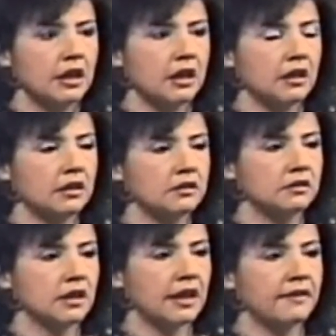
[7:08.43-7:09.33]

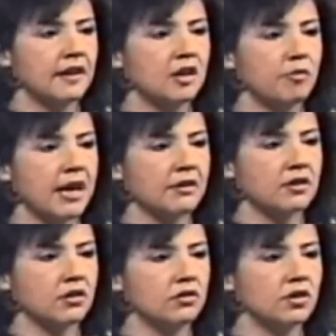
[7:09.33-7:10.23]
I think
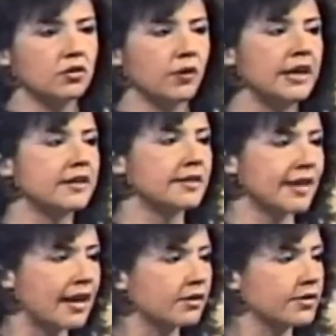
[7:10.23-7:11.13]
about the great
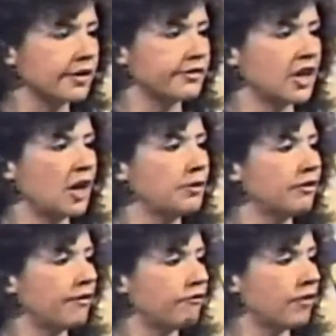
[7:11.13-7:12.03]
cycles of
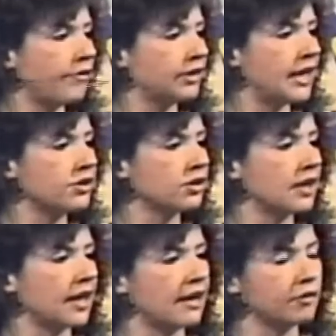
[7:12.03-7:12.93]
Dharma
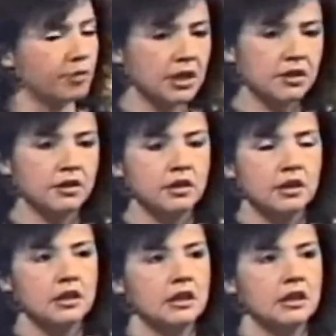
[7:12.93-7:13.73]
revelation that have appeared